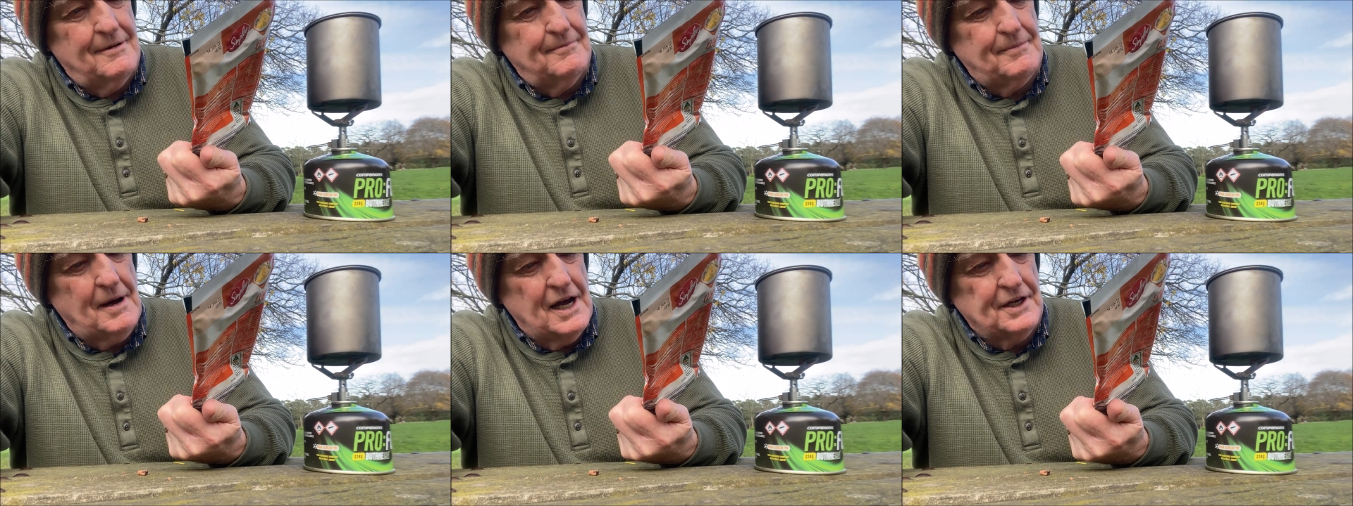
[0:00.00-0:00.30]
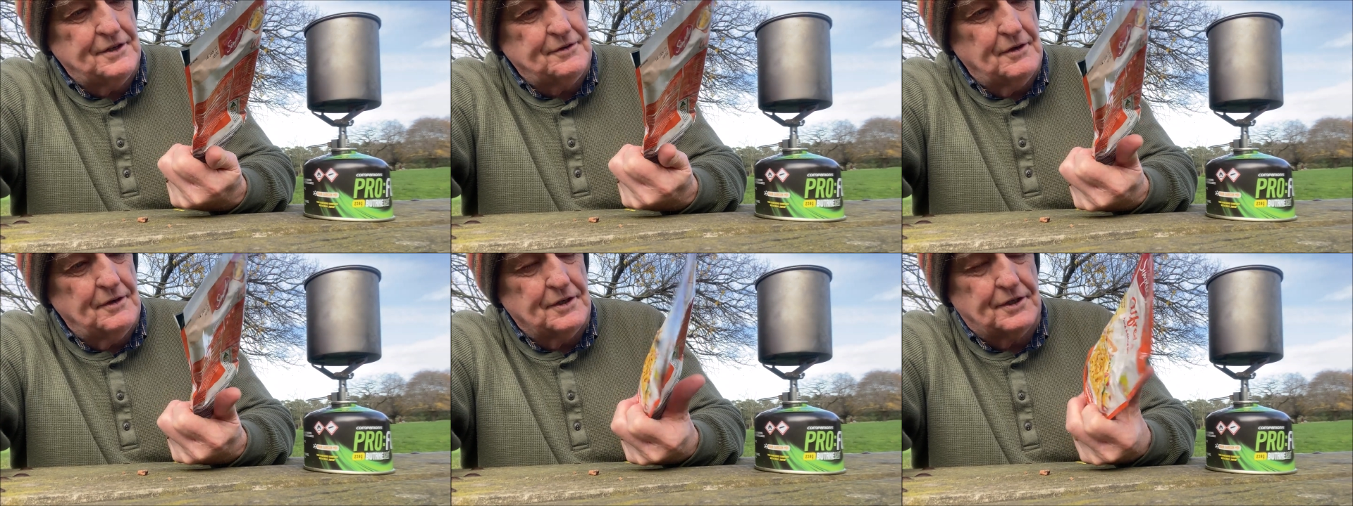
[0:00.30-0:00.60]

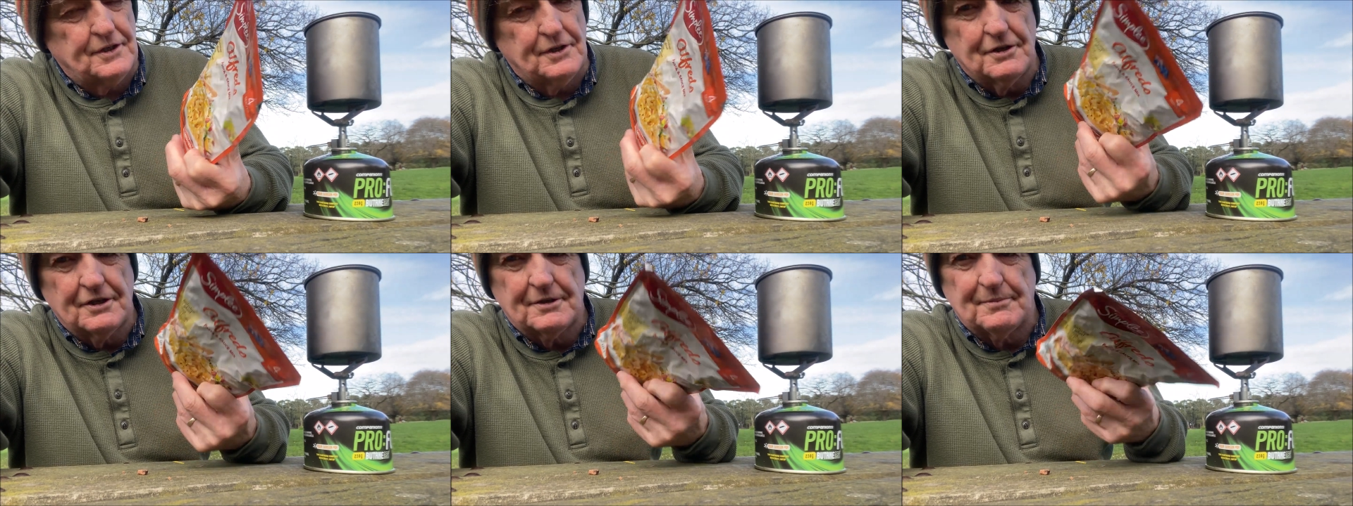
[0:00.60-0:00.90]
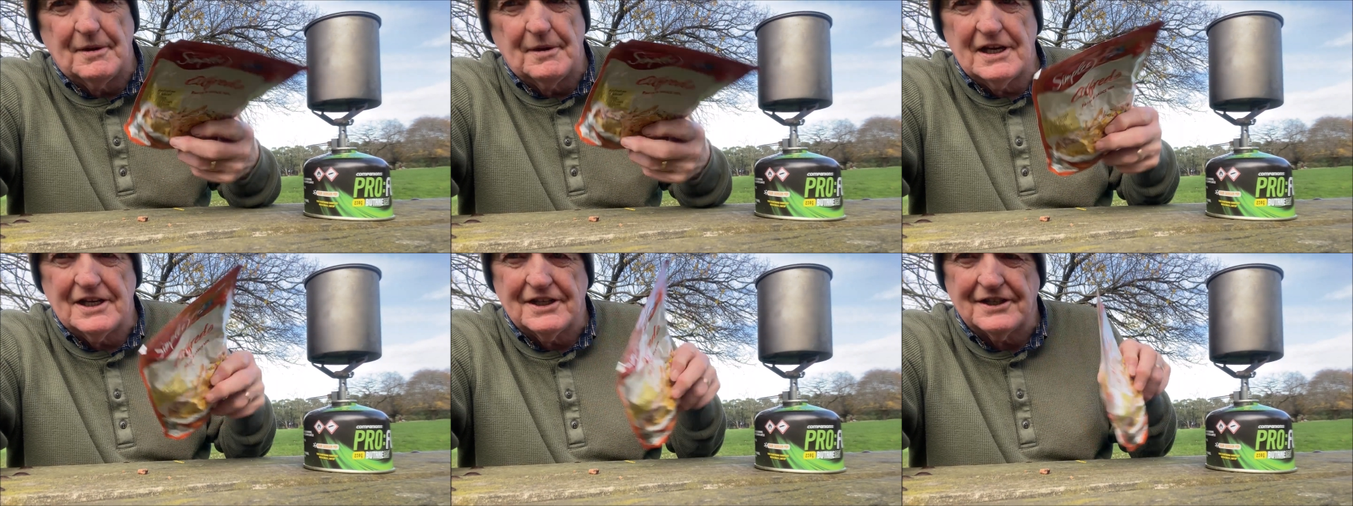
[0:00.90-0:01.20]
and sauce
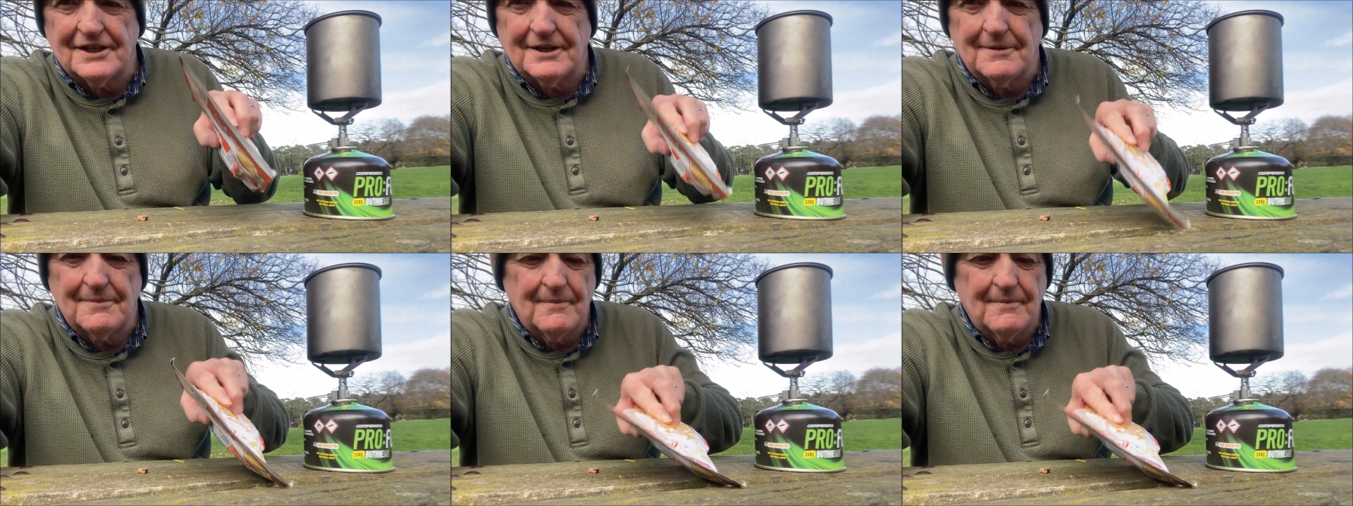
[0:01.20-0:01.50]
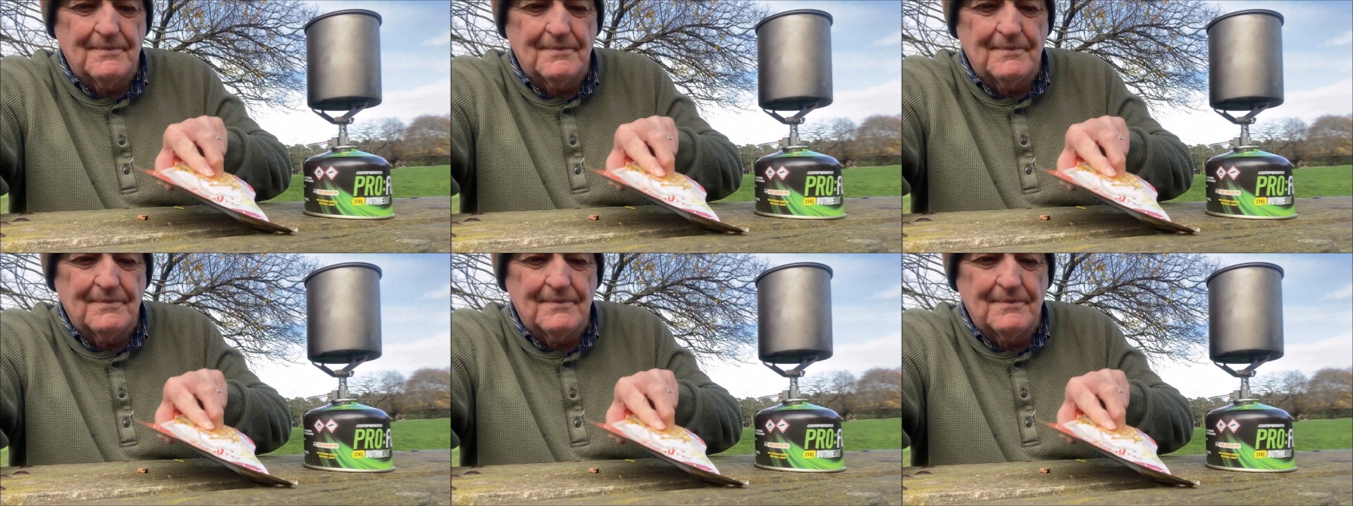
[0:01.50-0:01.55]
mix.